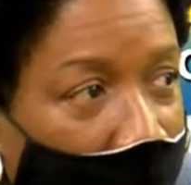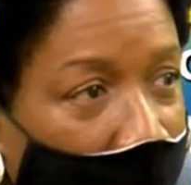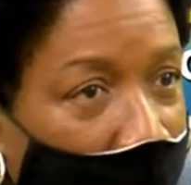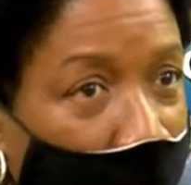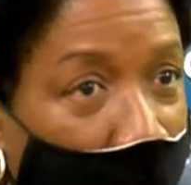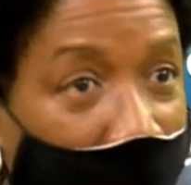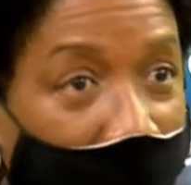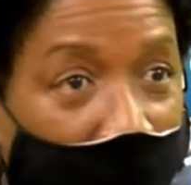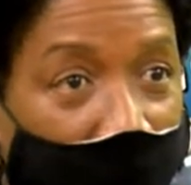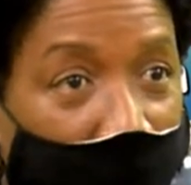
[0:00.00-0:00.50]

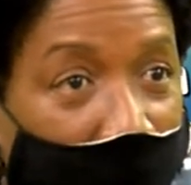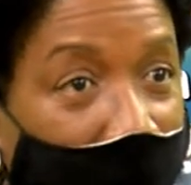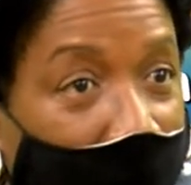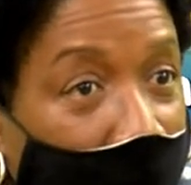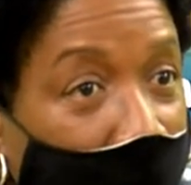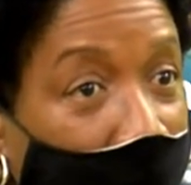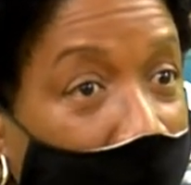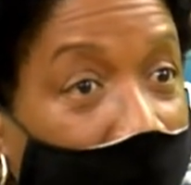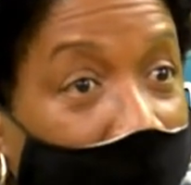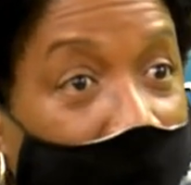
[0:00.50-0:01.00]
We have been
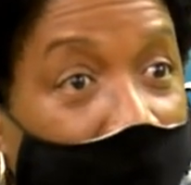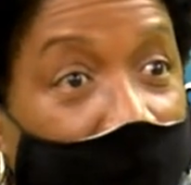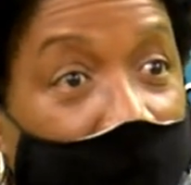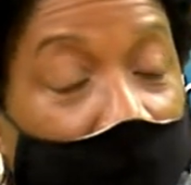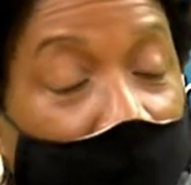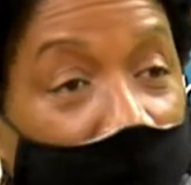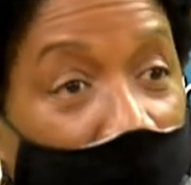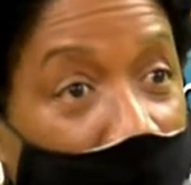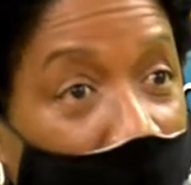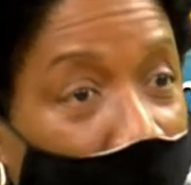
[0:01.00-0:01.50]
there on
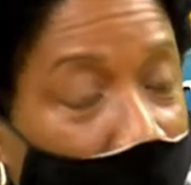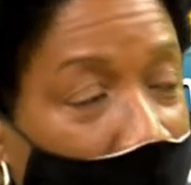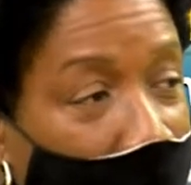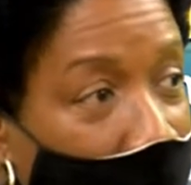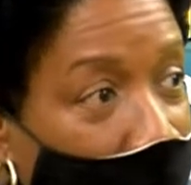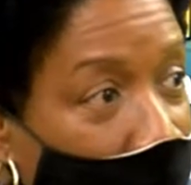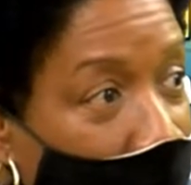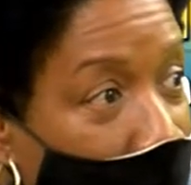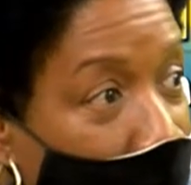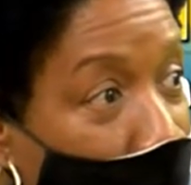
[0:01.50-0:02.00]
different
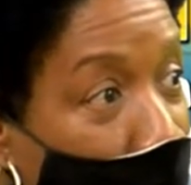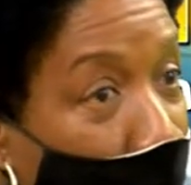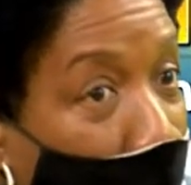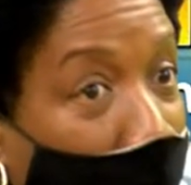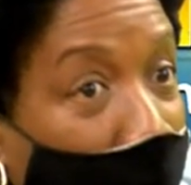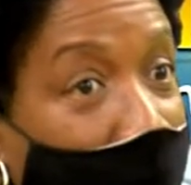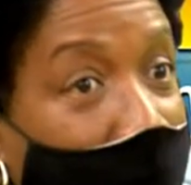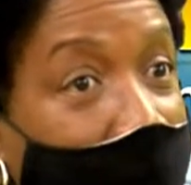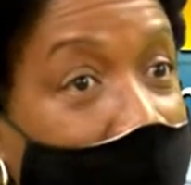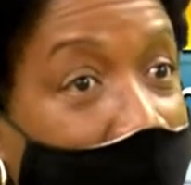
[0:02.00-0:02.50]
occasions to
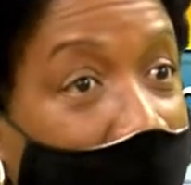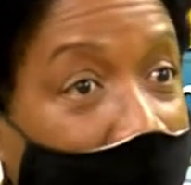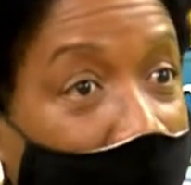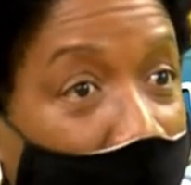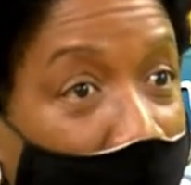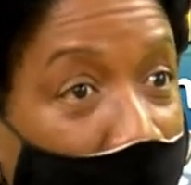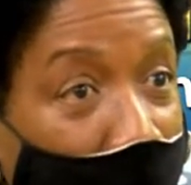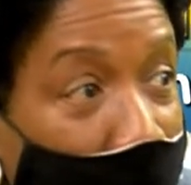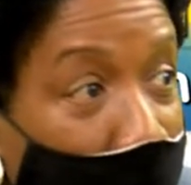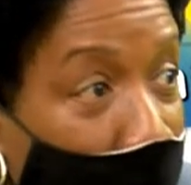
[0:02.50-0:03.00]

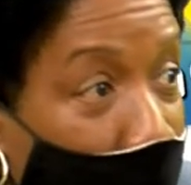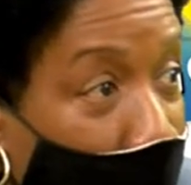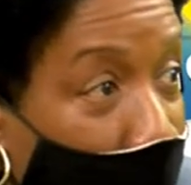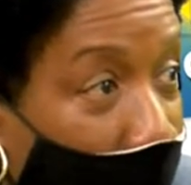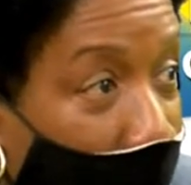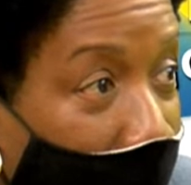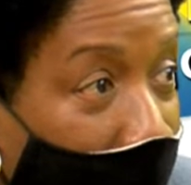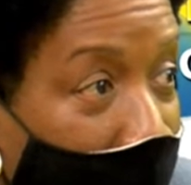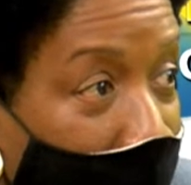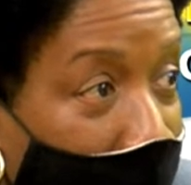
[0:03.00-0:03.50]
present to
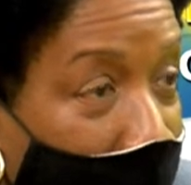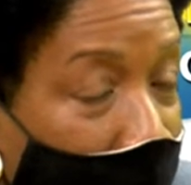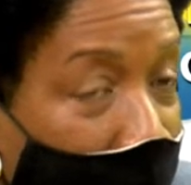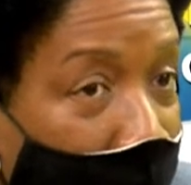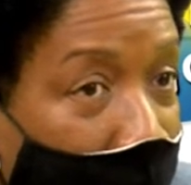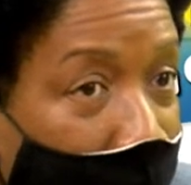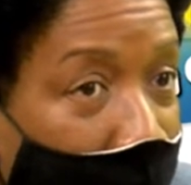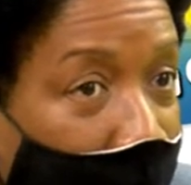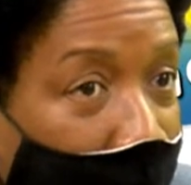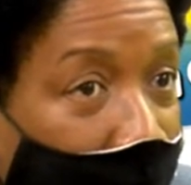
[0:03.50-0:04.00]
students.
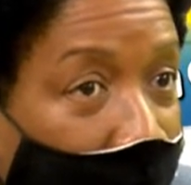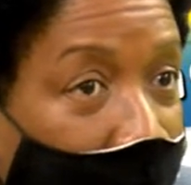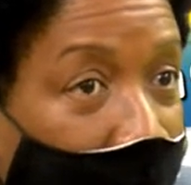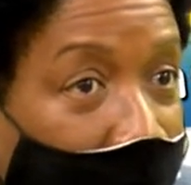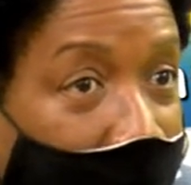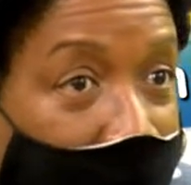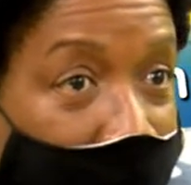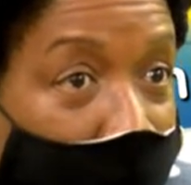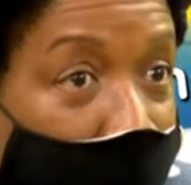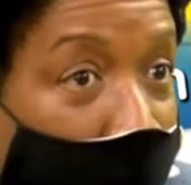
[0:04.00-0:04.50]
They
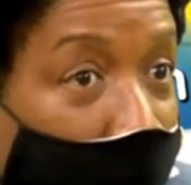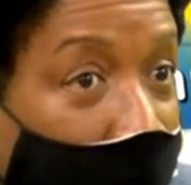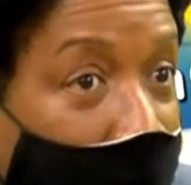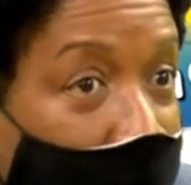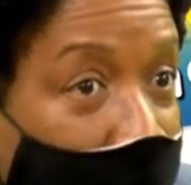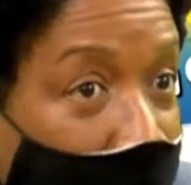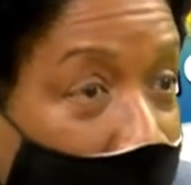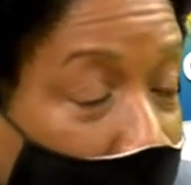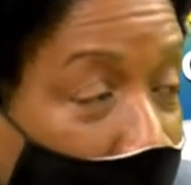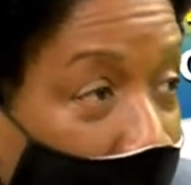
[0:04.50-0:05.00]
express
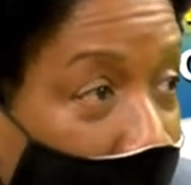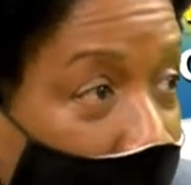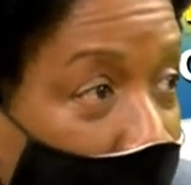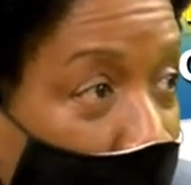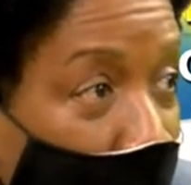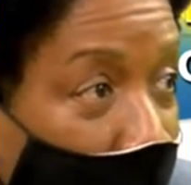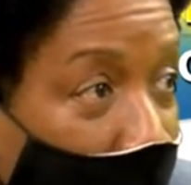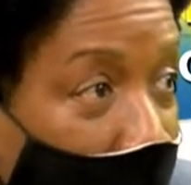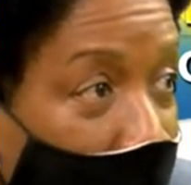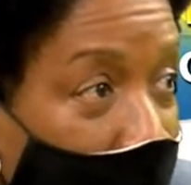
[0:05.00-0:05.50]
their
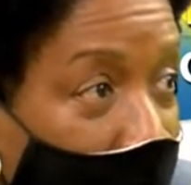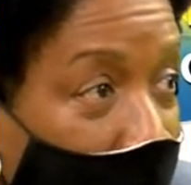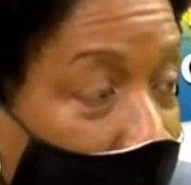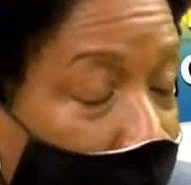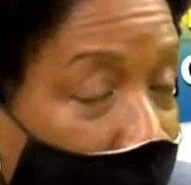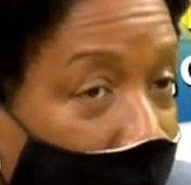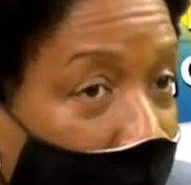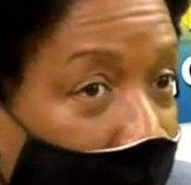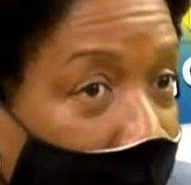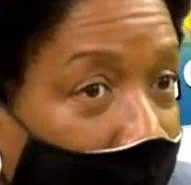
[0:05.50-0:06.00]
interest.
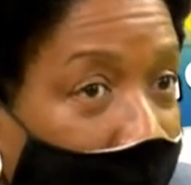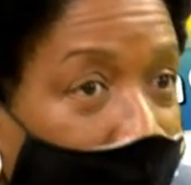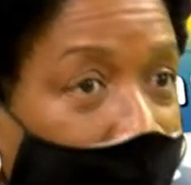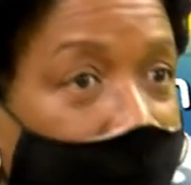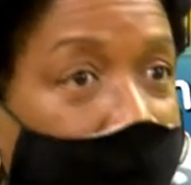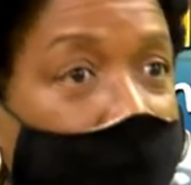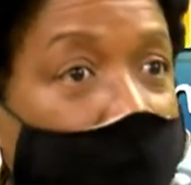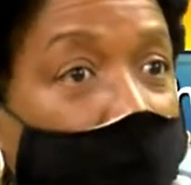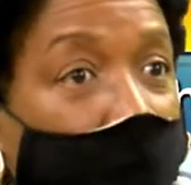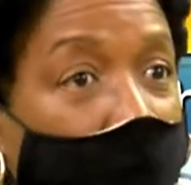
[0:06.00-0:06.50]

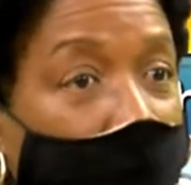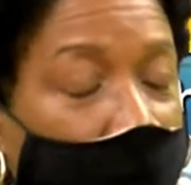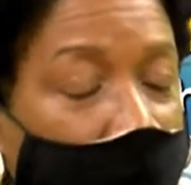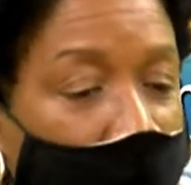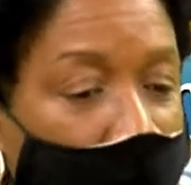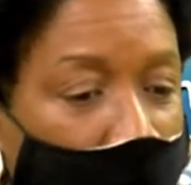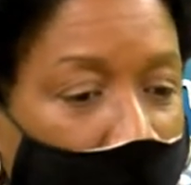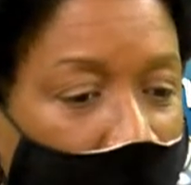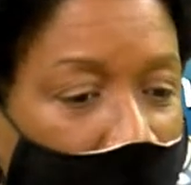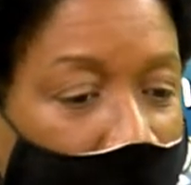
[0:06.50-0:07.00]
It's so much
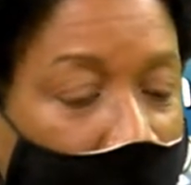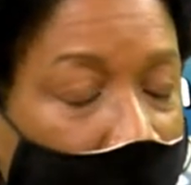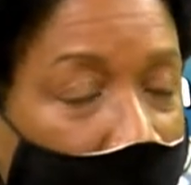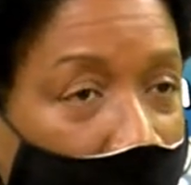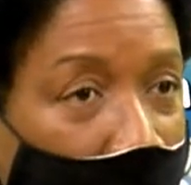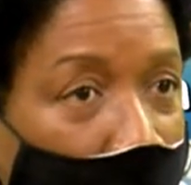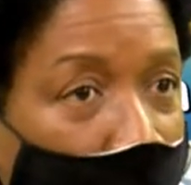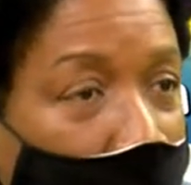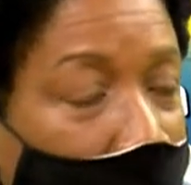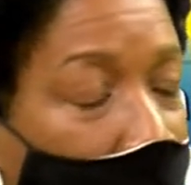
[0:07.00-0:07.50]
so that
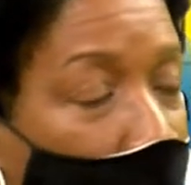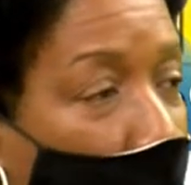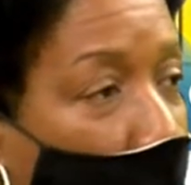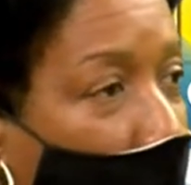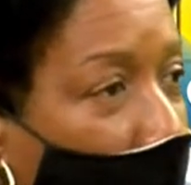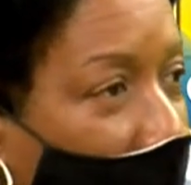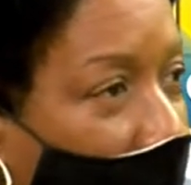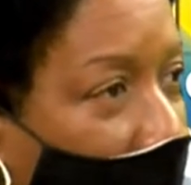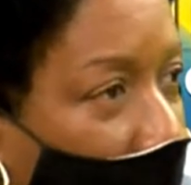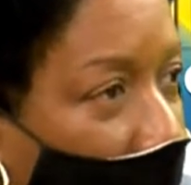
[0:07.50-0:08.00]
now we
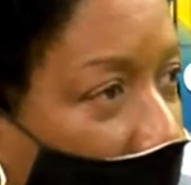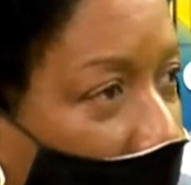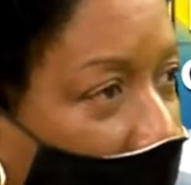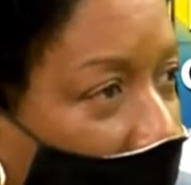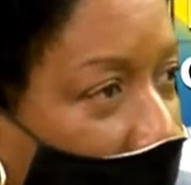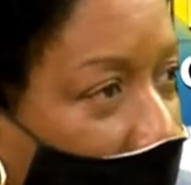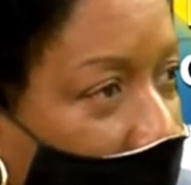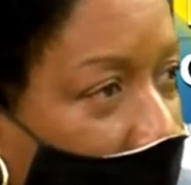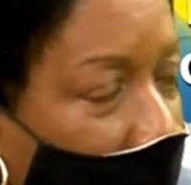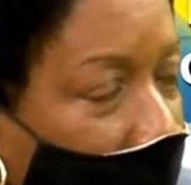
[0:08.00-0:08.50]
open the
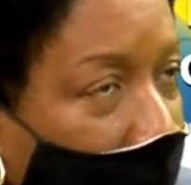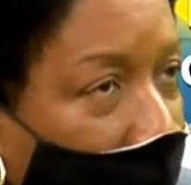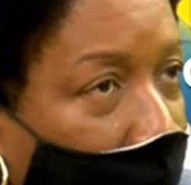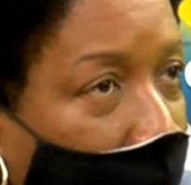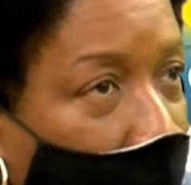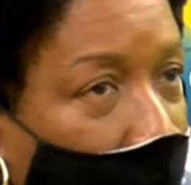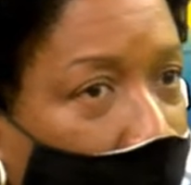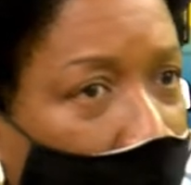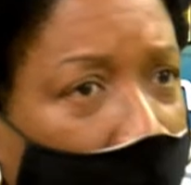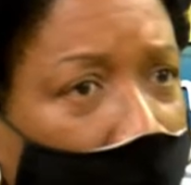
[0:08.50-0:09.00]
office
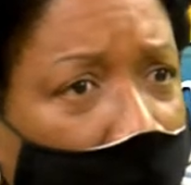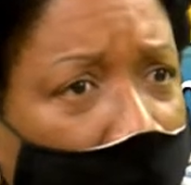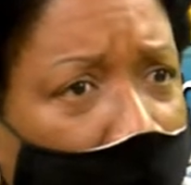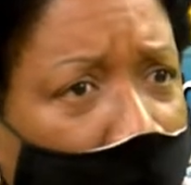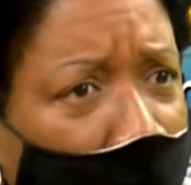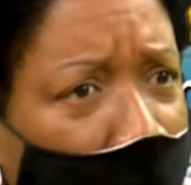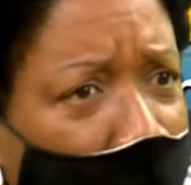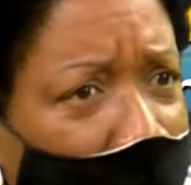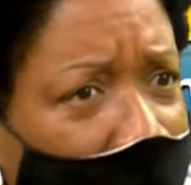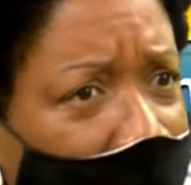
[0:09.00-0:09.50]

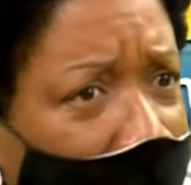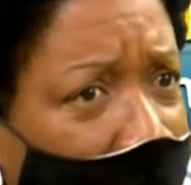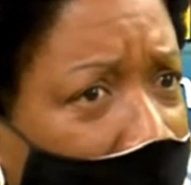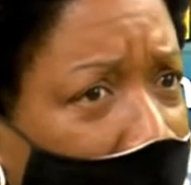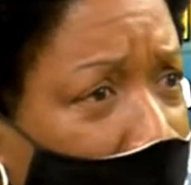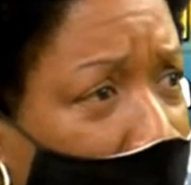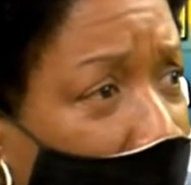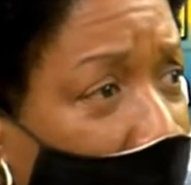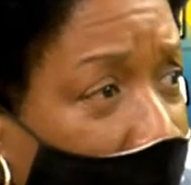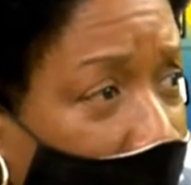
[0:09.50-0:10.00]
when they're
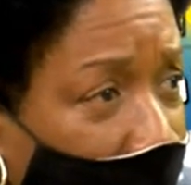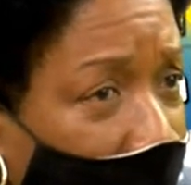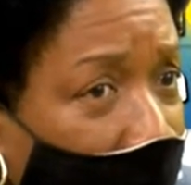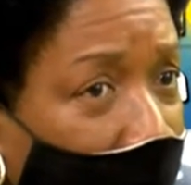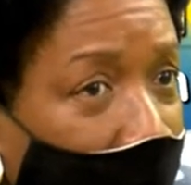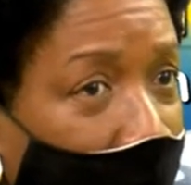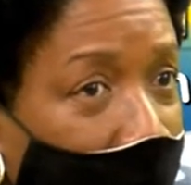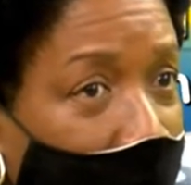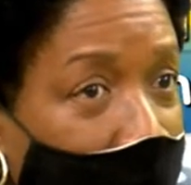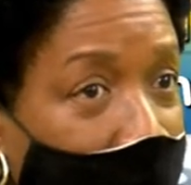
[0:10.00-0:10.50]
doing
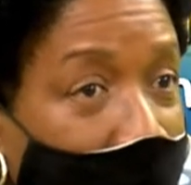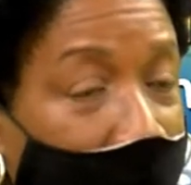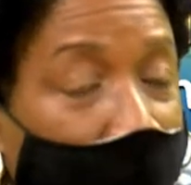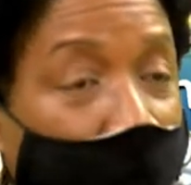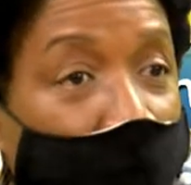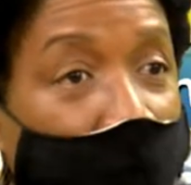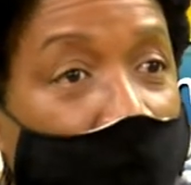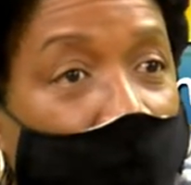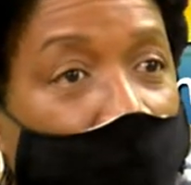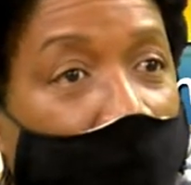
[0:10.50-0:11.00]
interns and
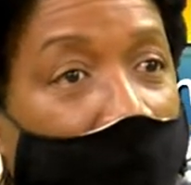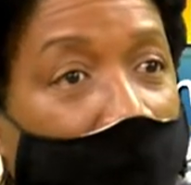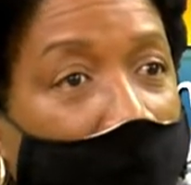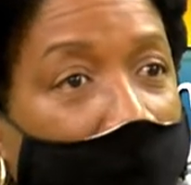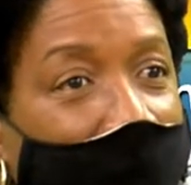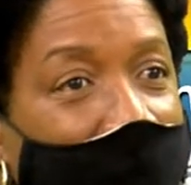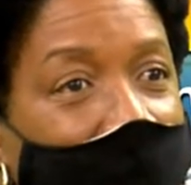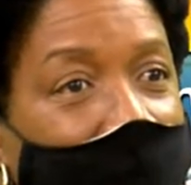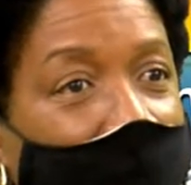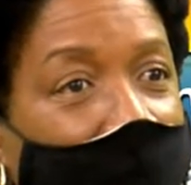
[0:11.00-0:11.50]
we try our
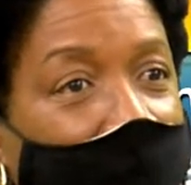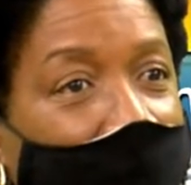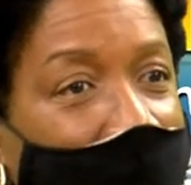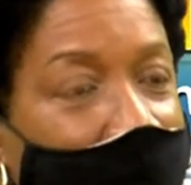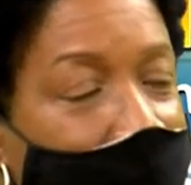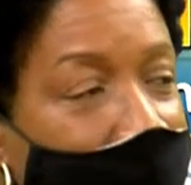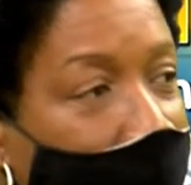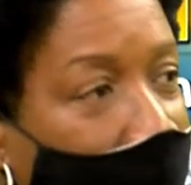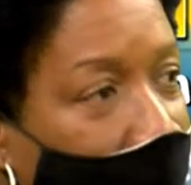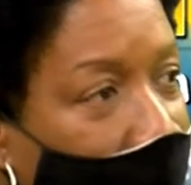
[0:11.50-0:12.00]
best to
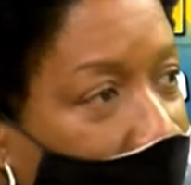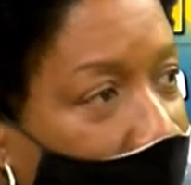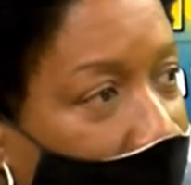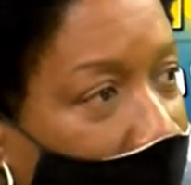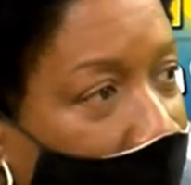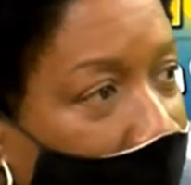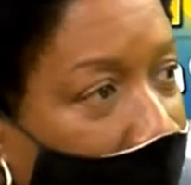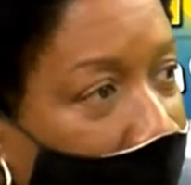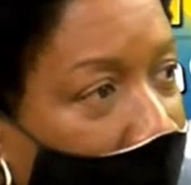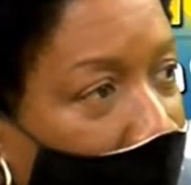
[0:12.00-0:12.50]
facilitate.
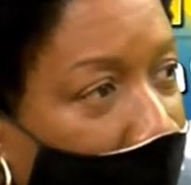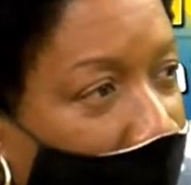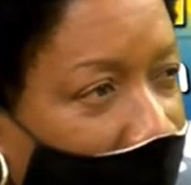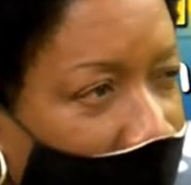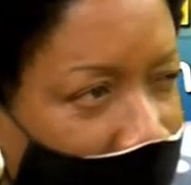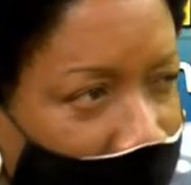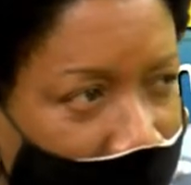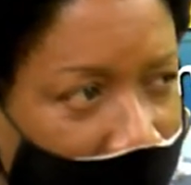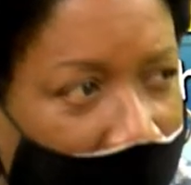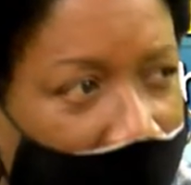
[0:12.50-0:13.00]

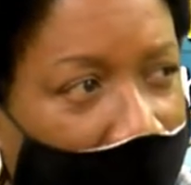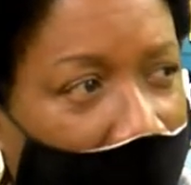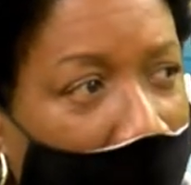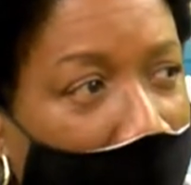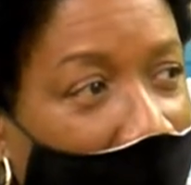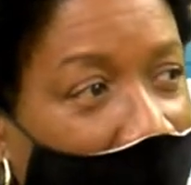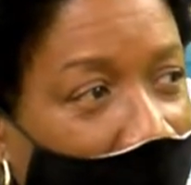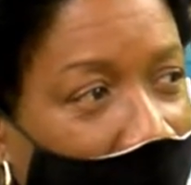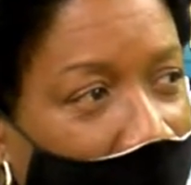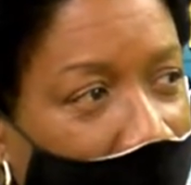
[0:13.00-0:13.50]
Because they have a
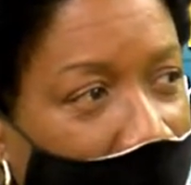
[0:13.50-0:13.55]
better